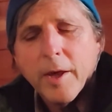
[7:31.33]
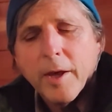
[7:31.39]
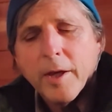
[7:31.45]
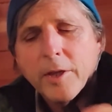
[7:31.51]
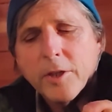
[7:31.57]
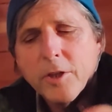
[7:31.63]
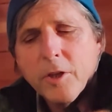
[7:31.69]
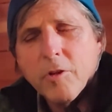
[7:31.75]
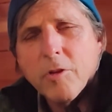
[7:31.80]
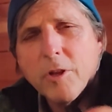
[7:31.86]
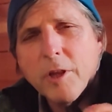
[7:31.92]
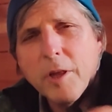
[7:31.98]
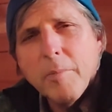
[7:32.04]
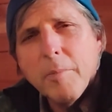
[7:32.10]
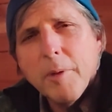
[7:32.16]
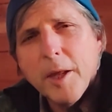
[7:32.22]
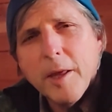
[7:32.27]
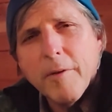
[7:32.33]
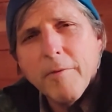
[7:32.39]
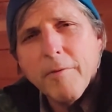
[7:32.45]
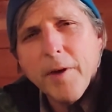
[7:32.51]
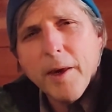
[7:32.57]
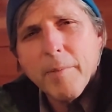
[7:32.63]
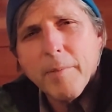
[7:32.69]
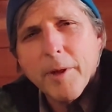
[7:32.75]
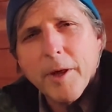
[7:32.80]
just the immediate
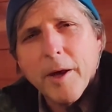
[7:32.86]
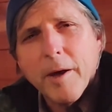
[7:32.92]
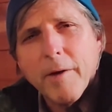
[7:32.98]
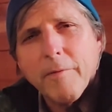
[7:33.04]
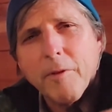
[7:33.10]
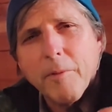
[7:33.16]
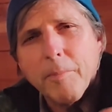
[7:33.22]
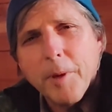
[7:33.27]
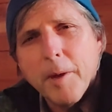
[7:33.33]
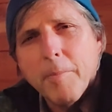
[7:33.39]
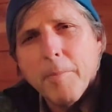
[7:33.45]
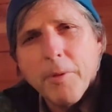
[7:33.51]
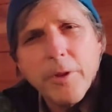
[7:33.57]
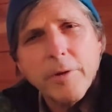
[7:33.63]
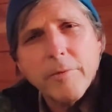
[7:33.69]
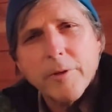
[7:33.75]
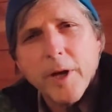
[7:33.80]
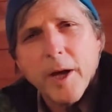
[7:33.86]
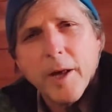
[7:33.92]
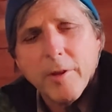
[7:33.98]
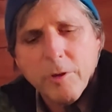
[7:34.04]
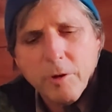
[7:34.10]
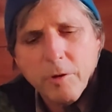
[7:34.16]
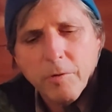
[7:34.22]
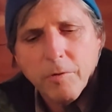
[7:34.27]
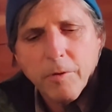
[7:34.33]
family of the people that have died
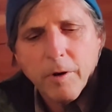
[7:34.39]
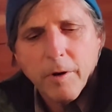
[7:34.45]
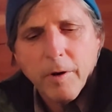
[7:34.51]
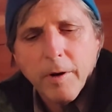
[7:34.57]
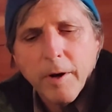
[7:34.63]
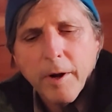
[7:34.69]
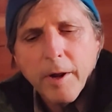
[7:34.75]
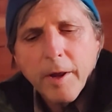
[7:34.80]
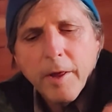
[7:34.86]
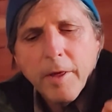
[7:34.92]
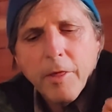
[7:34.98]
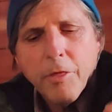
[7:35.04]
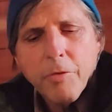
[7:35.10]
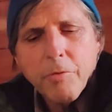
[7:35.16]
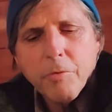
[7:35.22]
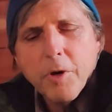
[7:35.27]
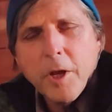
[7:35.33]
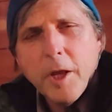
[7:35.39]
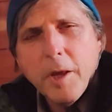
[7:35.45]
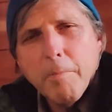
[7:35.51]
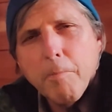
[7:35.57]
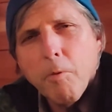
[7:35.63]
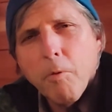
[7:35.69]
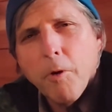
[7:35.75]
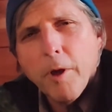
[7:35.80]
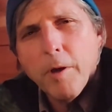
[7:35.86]
so far,
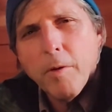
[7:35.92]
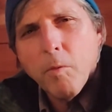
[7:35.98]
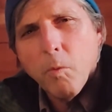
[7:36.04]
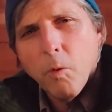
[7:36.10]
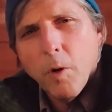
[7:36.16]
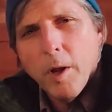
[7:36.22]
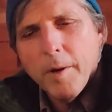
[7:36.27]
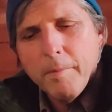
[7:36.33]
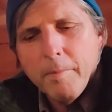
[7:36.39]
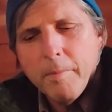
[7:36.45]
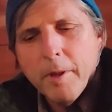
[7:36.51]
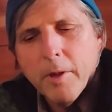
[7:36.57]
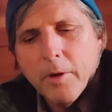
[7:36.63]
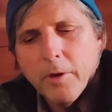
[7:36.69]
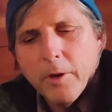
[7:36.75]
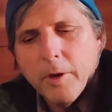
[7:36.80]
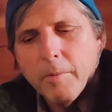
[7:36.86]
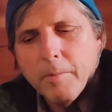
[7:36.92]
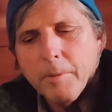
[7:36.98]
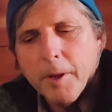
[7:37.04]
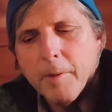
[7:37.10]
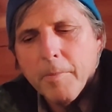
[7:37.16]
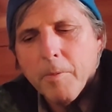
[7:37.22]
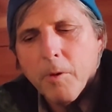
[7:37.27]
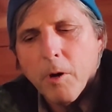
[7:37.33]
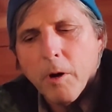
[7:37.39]
3.1 million
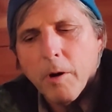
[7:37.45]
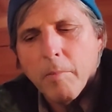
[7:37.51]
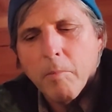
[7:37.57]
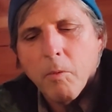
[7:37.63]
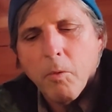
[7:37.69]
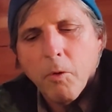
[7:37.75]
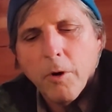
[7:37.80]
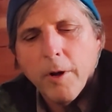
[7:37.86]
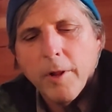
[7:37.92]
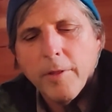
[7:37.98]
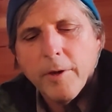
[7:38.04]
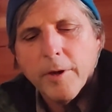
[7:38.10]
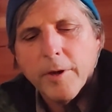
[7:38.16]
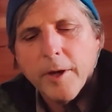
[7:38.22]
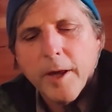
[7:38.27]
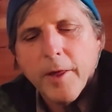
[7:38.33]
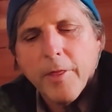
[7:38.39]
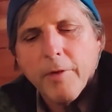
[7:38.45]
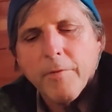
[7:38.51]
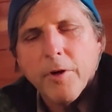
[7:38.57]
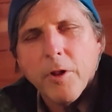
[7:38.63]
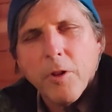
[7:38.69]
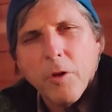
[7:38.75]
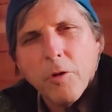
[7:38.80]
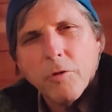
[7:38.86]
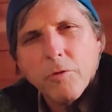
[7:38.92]
people are mourning the death of a
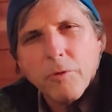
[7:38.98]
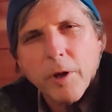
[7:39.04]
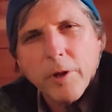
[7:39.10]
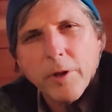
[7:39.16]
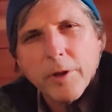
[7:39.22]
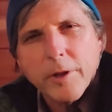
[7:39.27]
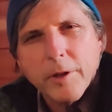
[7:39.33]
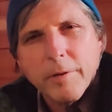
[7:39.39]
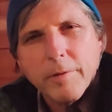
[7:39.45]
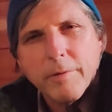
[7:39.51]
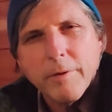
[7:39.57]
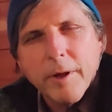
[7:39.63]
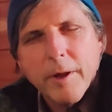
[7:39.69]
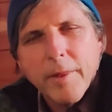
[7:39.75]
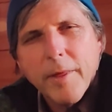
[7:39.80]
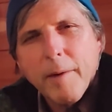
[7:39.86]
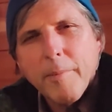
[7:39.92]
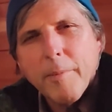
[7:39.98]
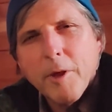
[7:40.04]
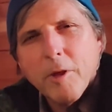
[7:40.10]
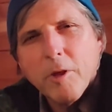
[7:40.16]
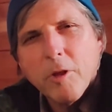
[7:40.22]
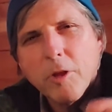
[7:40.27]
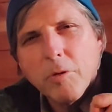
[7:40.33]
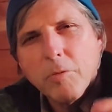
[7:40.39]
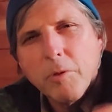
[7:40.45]
close relative. That
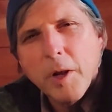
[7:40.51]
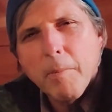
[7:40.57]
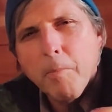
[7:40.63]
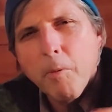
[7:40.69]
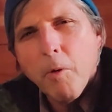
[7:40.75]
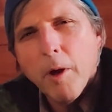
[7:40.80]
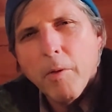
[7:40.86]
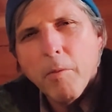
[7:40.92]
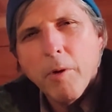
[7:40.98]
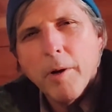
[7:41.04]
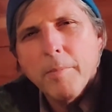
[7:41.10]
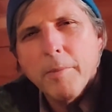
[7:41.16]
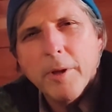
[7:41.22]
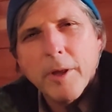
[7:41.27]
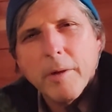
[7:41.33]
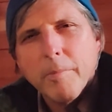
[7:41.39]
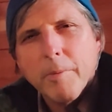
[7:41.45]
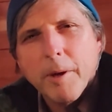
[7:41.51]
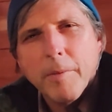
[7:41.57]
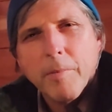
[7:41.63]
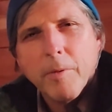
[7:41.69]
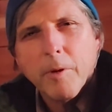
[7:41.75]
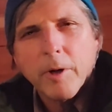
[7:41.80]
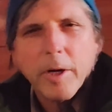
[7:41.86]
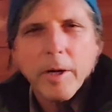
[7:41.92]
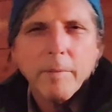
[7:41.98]
means 3.1 million
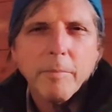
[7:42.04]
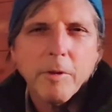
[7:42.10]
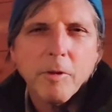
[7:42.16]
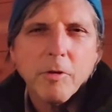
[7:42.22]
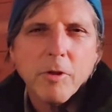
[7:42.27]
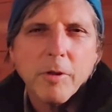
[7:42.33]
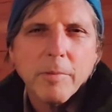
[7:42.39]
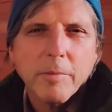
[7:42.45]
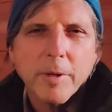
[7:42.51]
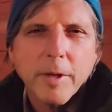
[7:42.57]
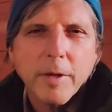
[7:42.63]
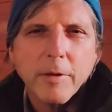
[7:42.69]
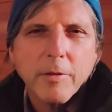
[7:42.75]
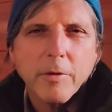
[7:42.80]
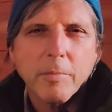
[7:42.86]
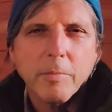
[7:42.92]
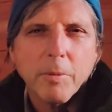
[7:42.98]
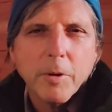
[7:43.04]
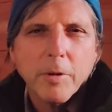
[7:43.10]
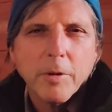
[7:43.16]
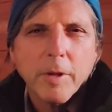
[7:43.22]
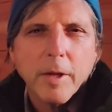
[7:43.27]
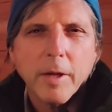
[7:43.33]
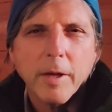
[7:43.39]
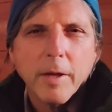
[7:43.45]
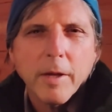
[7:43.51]
people are going to miss somebody at their
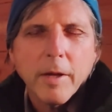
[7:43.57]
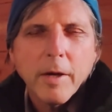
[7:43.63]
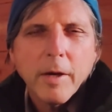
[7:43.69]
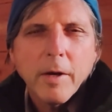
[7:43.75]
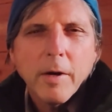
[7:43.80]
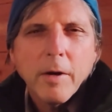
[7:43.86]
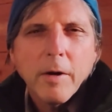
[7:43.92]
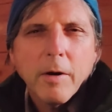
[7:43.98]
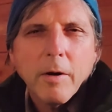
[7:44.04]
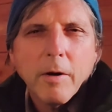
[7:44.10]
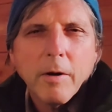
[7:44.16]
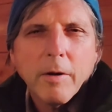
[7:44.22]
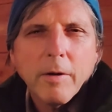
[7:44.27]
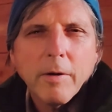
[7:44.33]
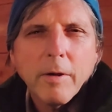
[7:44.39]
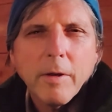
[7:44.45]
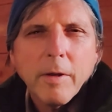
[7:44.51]
birthday or